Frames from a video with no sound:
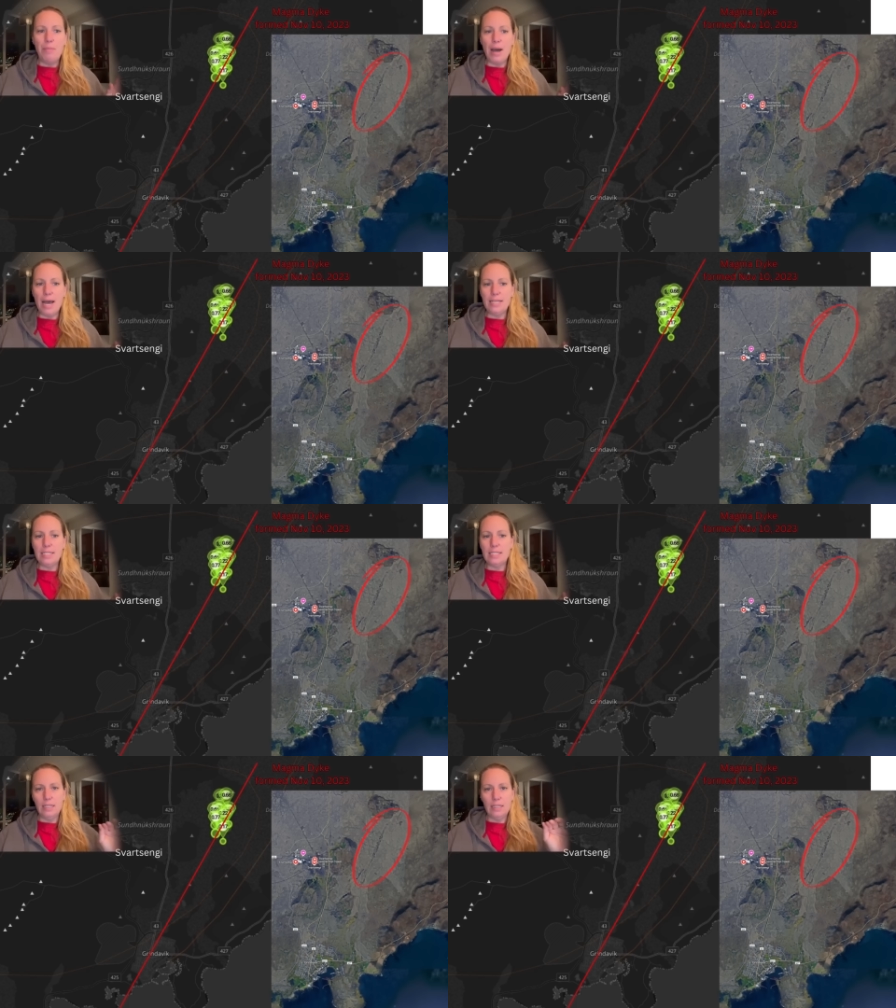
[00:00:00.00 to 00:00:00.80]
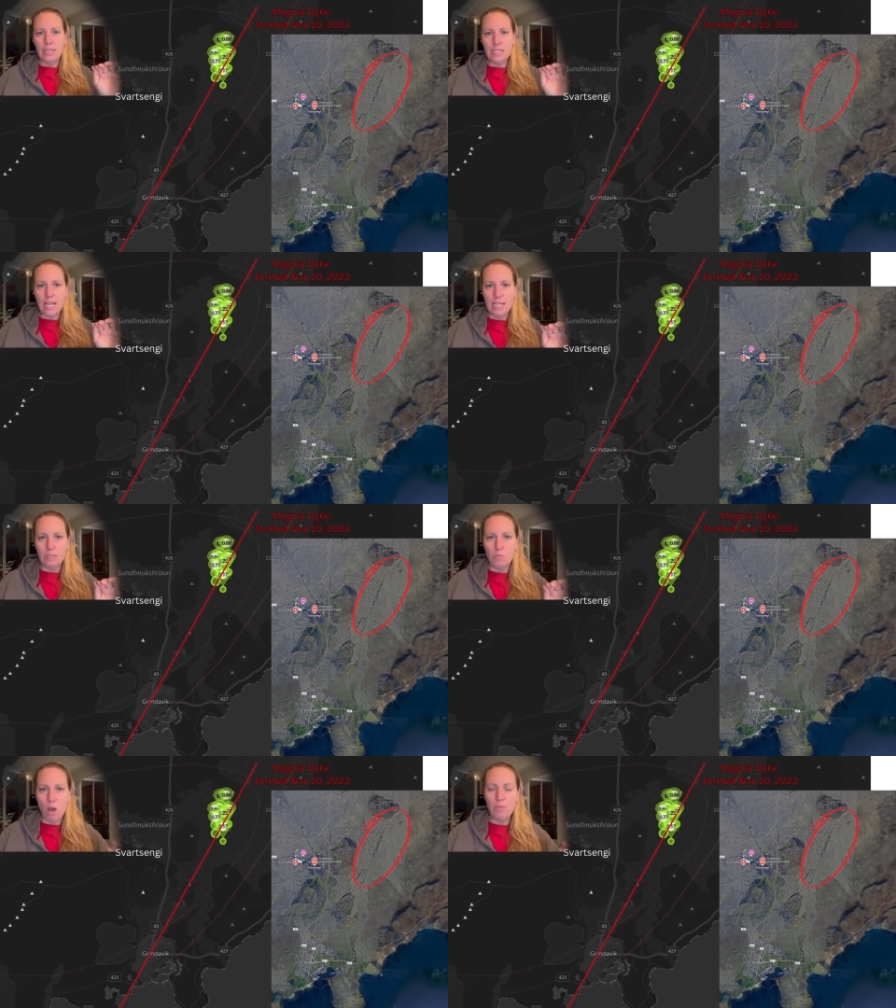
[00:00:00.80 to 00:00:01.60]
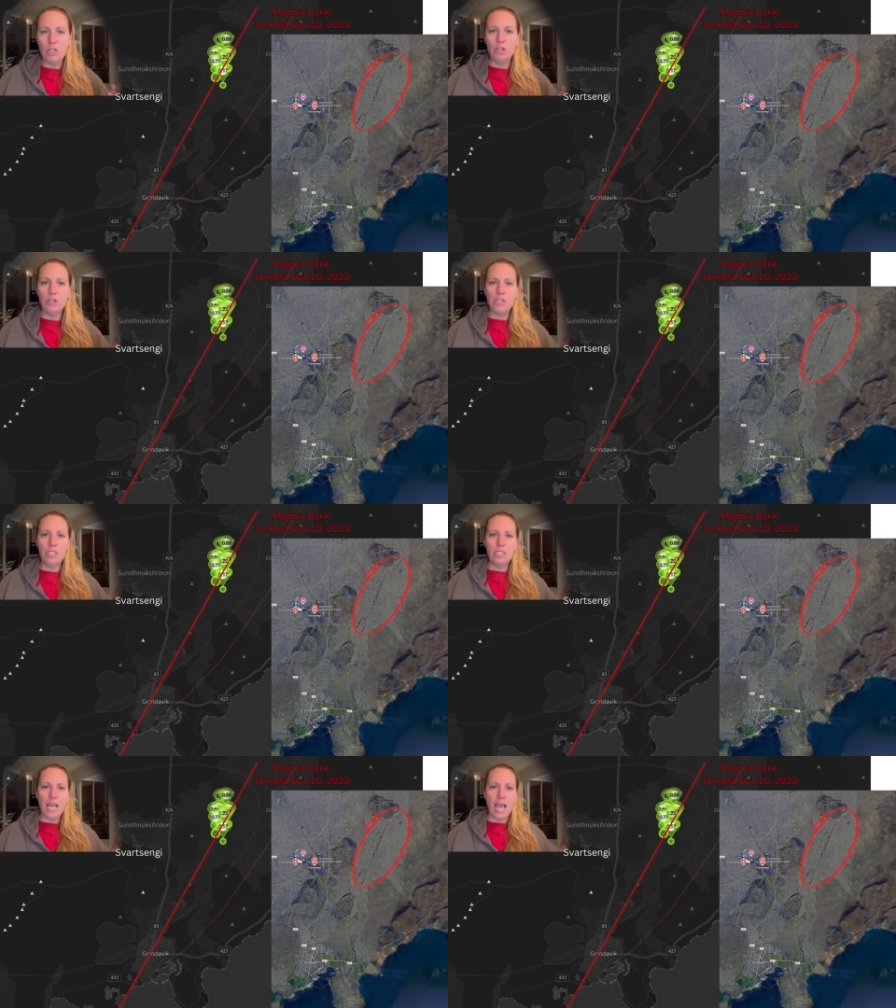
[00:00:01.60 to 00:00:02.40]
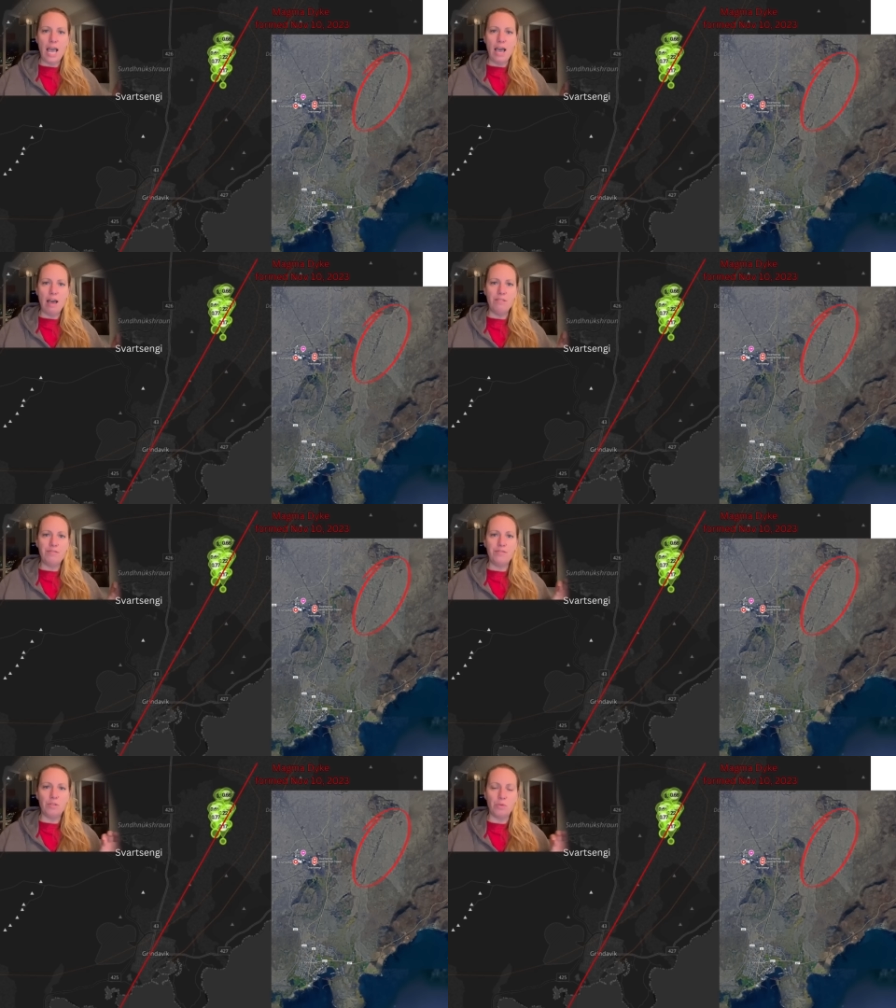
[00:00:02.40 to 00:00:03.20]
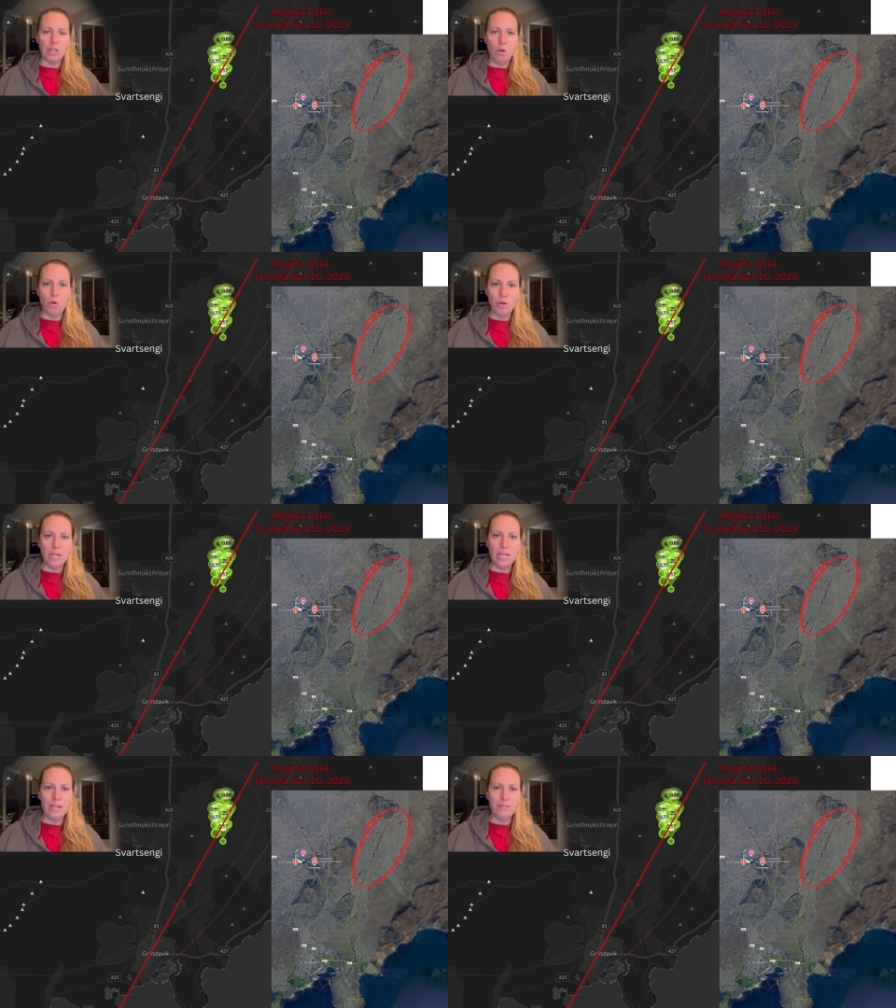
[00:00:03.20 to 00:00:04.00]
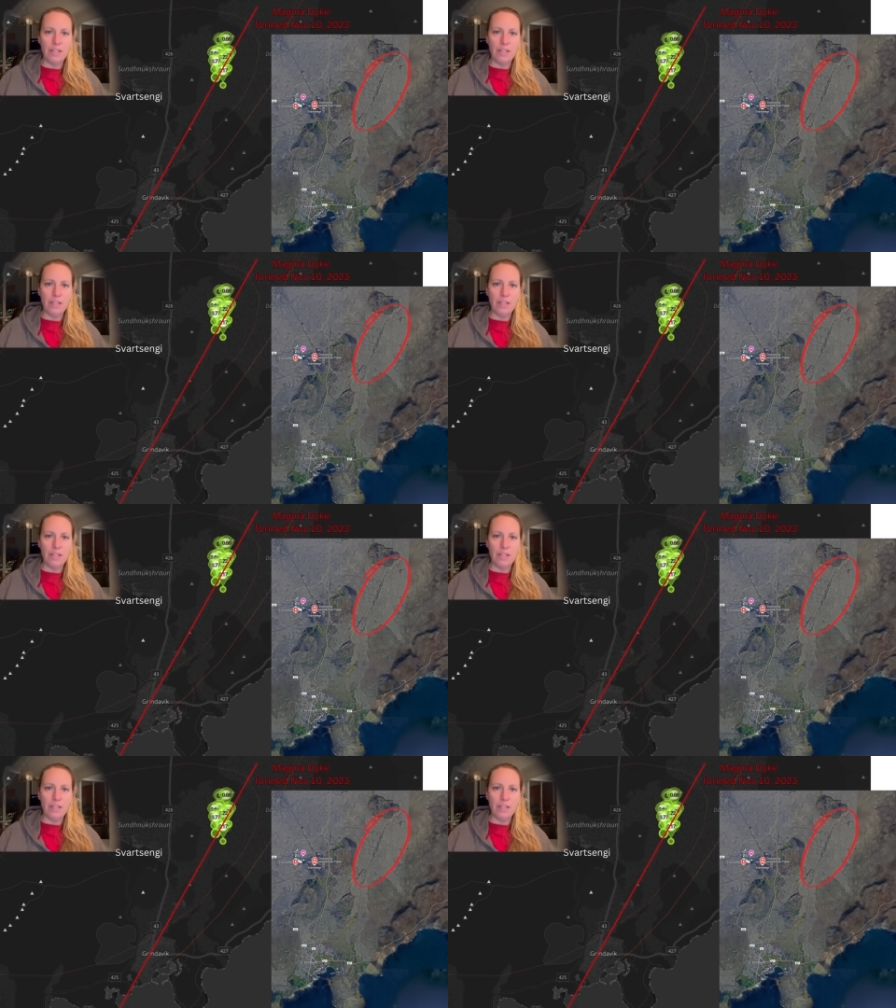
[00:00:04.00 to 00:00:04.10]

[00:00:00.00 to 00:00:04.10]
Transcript: but the seismometers have recorded